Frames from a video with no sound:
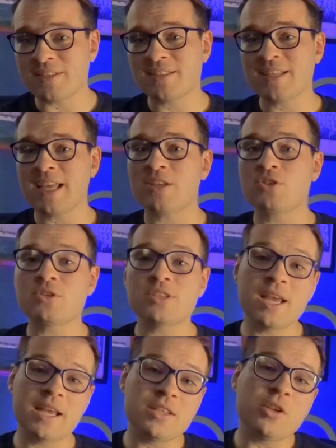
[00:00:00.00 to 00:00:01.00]
this
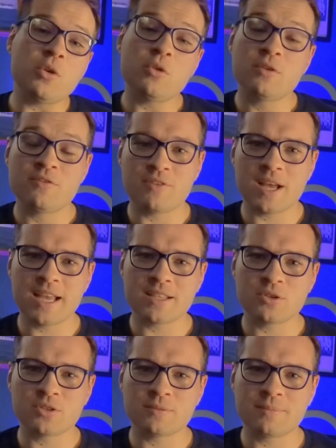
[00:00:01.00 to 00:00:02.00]
exercise to refine
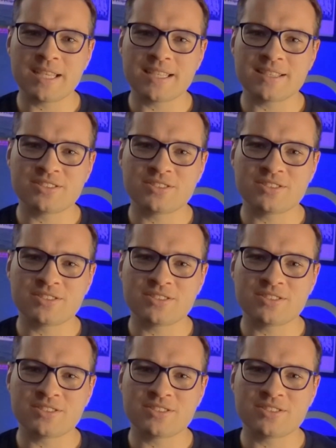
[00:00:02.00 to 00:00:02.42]
your debating